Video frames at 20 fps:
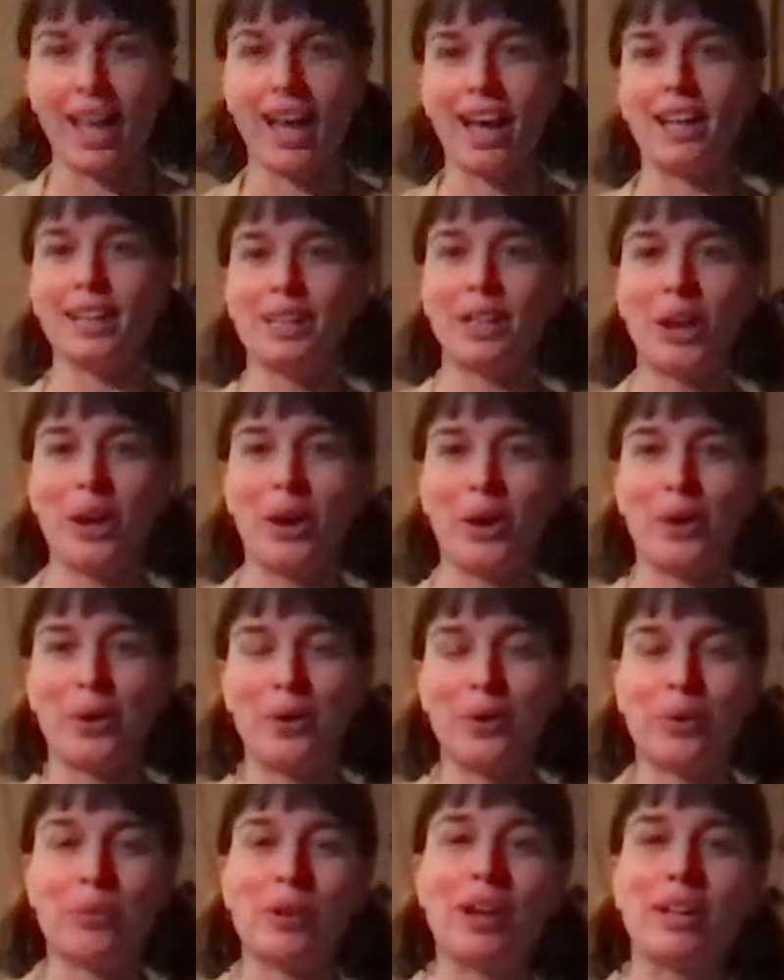
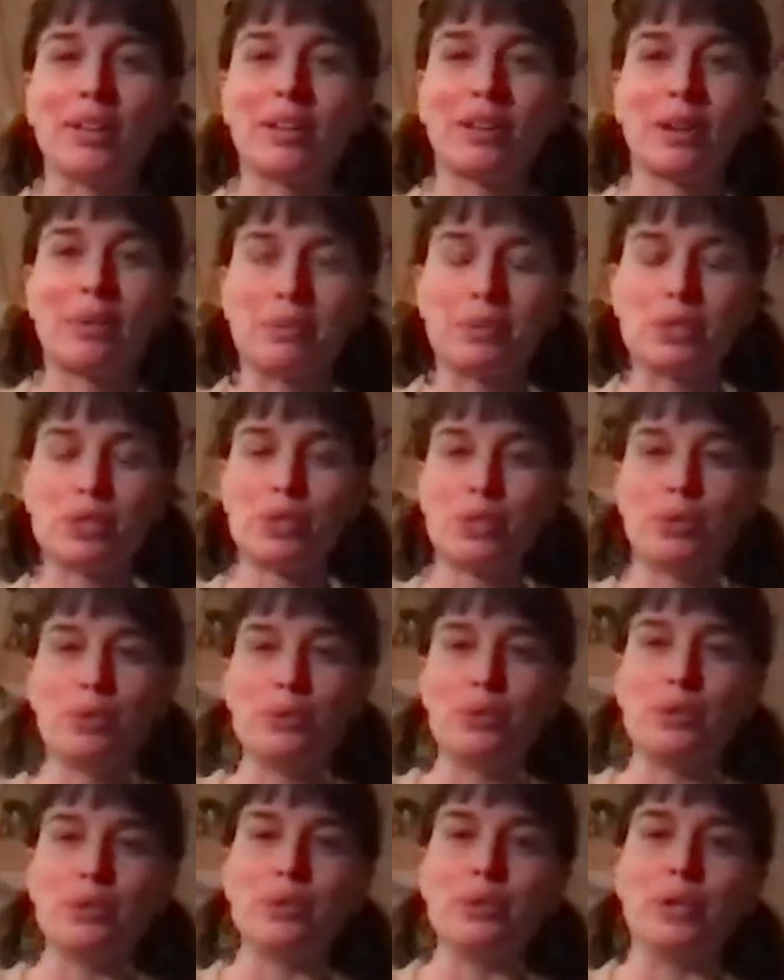Hello, welcome
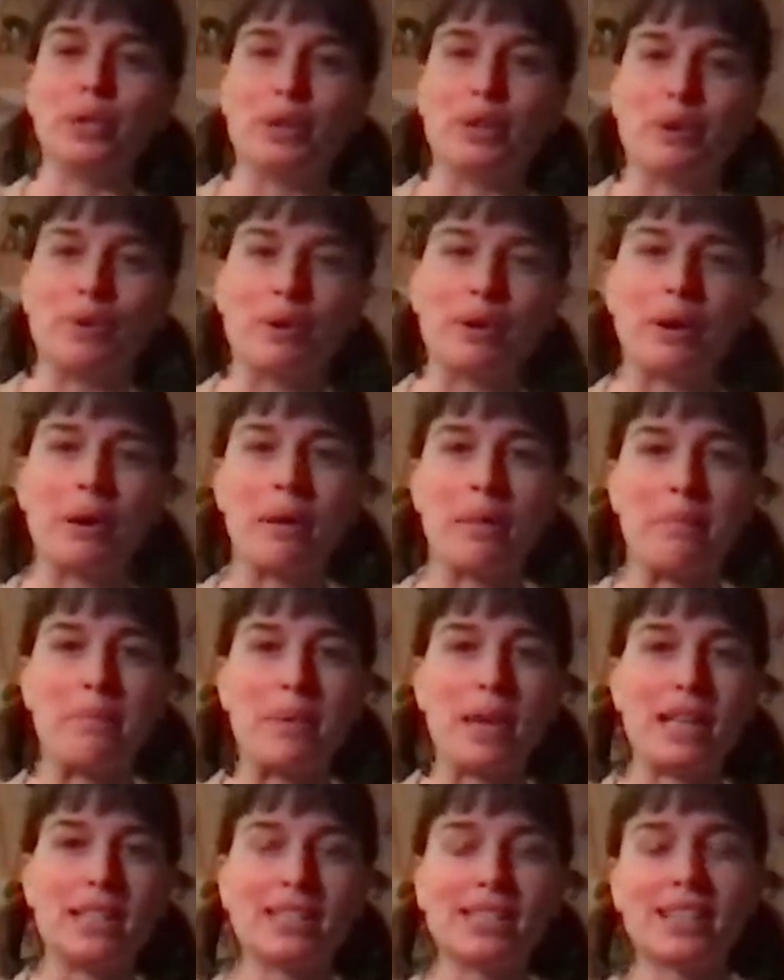to your
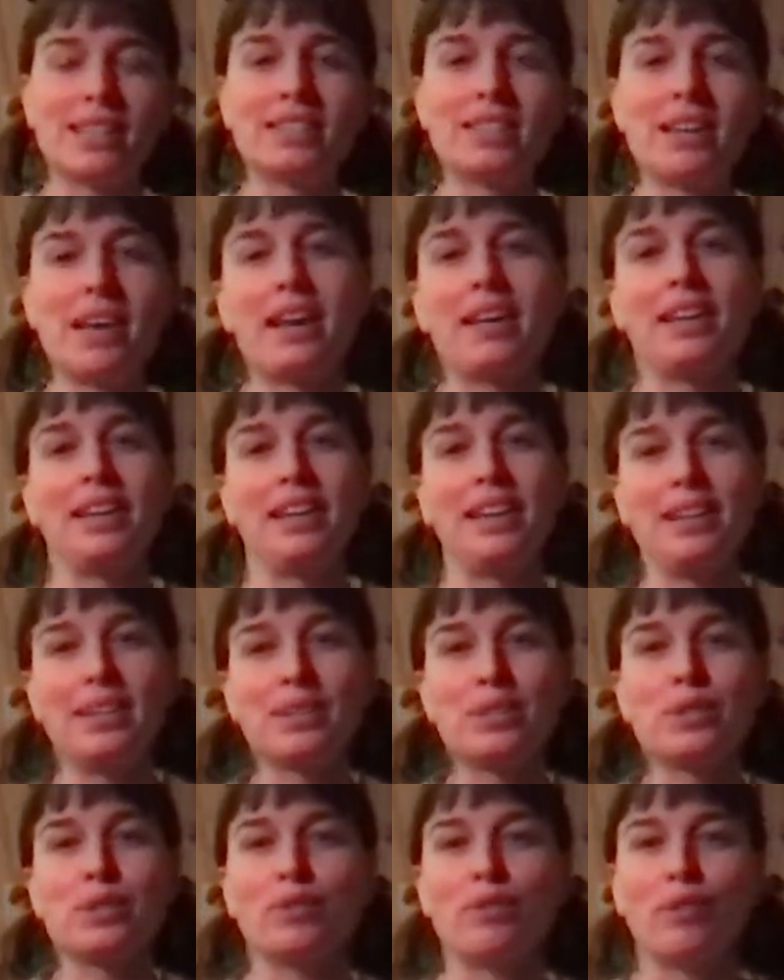basic
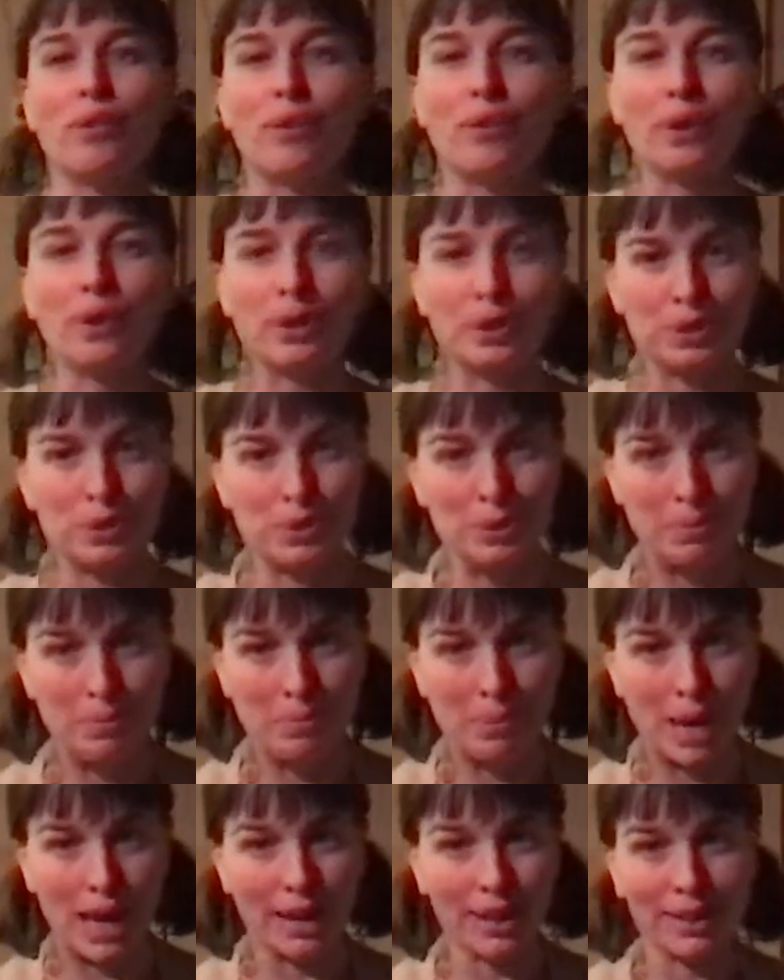techniques for
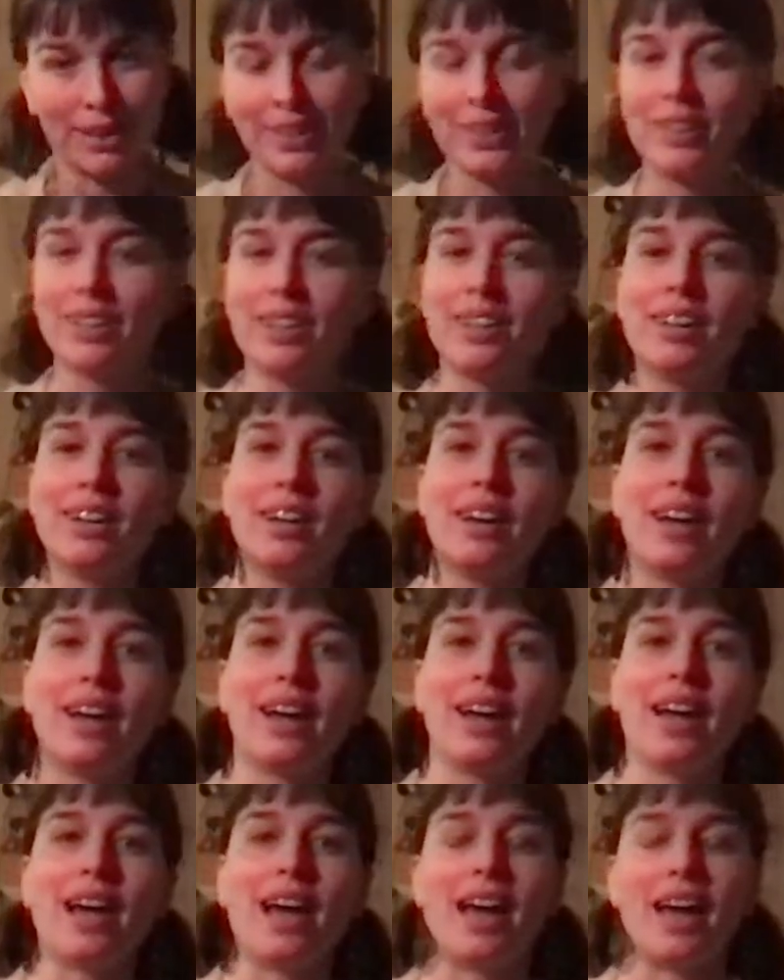Doumbek.
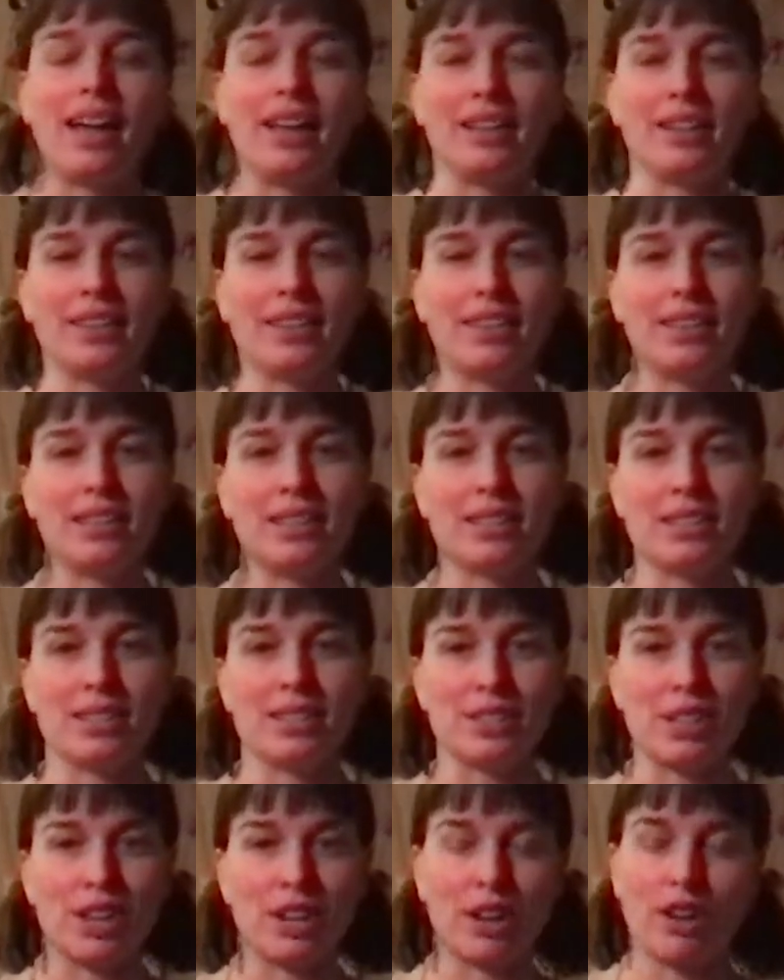And this is
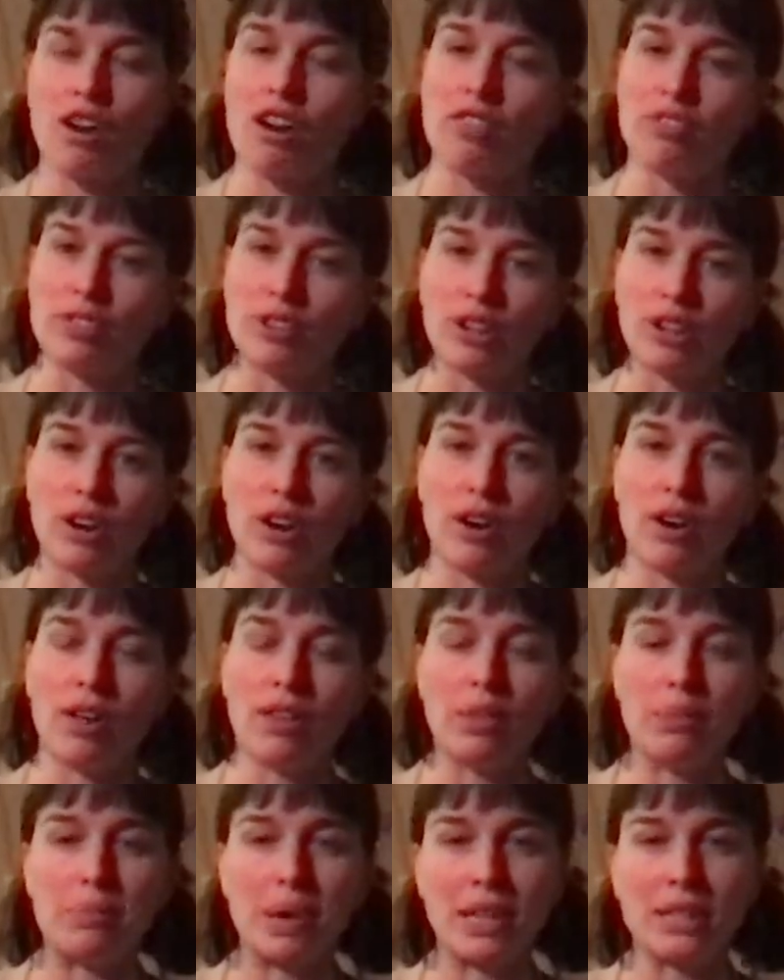going to cover all
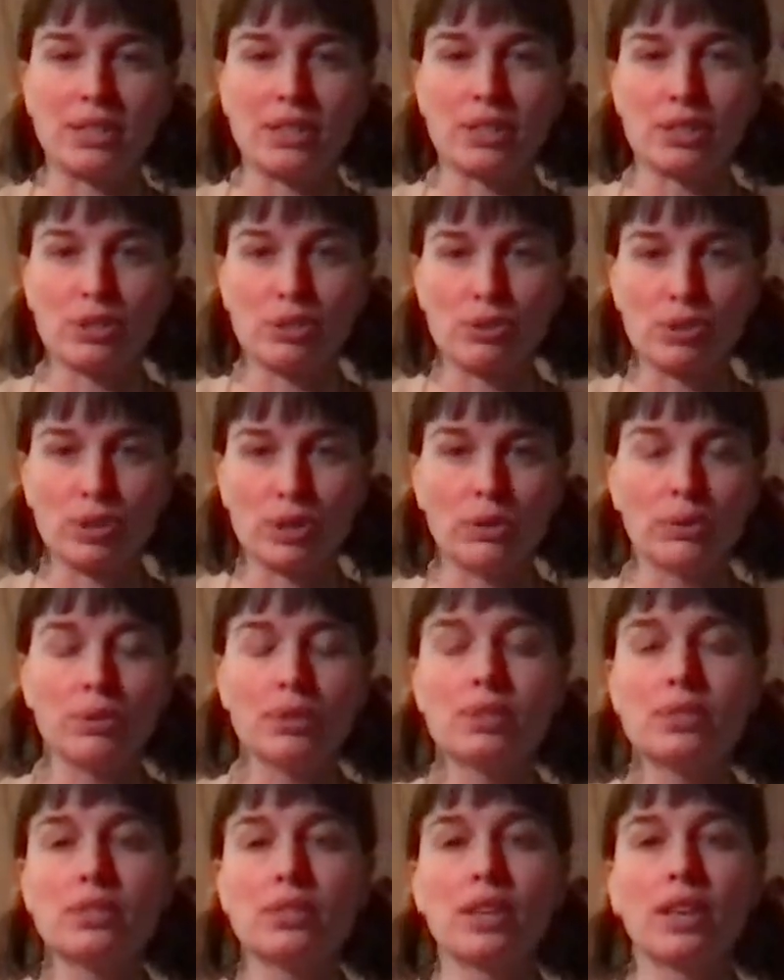the basic strokes.